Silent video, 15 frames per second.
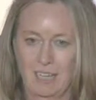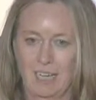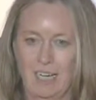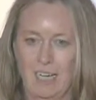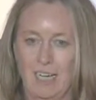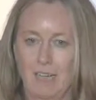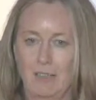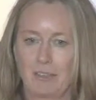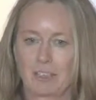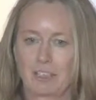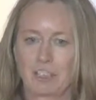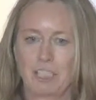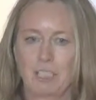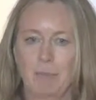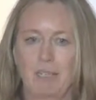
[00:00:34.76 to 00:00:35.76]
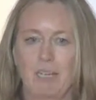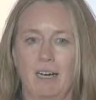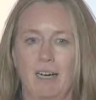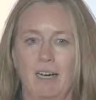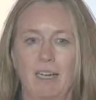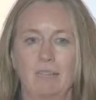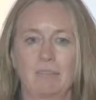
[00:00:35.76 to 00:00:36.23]
The
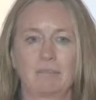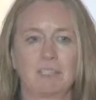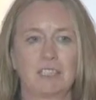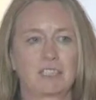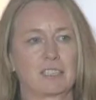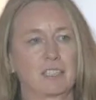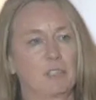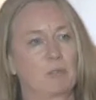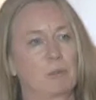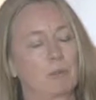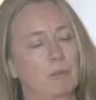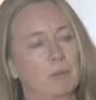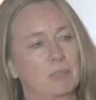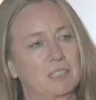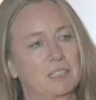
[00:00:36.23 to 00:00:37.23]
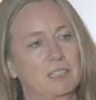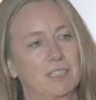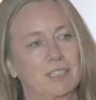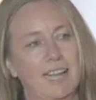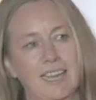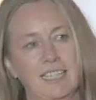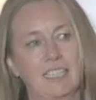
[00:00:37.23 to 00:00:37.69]
CBI recently reported
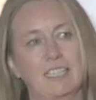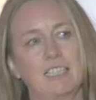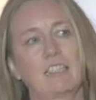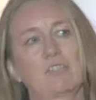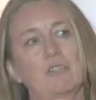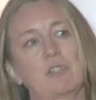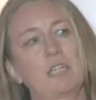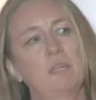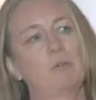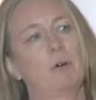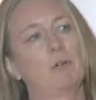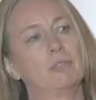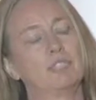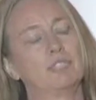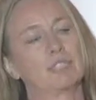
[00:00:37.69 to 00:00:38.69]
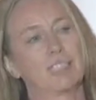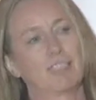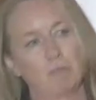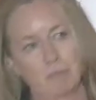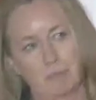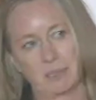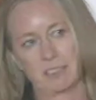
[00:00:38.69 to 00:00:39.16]
that
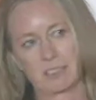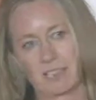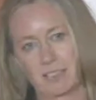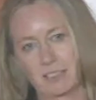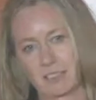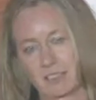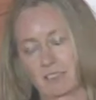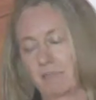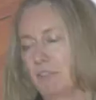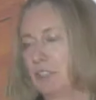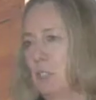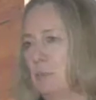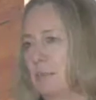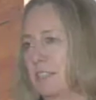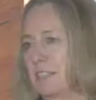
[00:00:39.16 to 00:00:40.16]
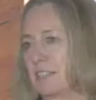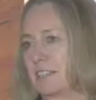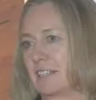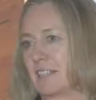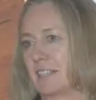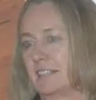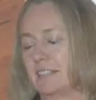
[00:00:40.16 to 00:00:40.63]
83.7% of new
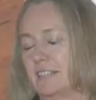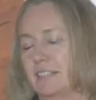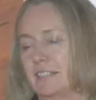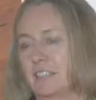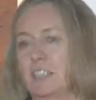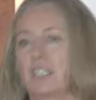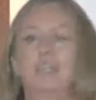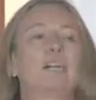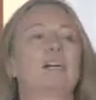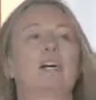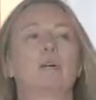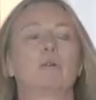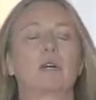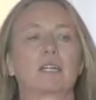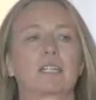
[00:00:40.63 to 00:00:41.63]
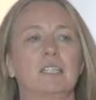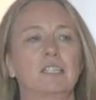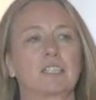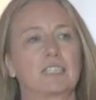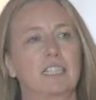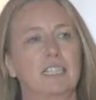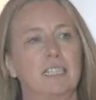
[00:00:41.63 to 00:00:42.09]
business ideas were
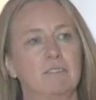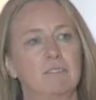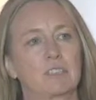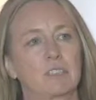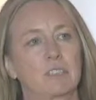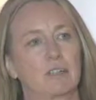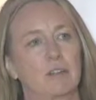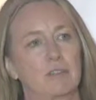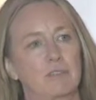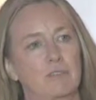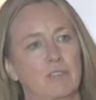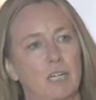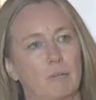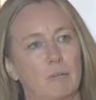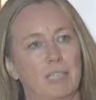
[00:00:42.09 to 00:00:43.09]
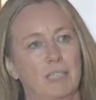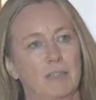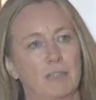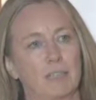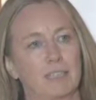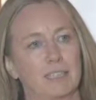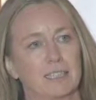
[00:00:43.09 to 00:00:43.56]
conceived on family
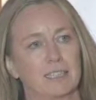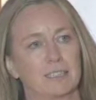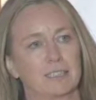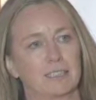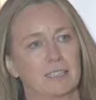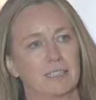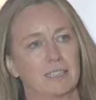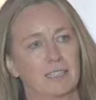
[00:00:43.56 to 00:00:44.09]
holidays.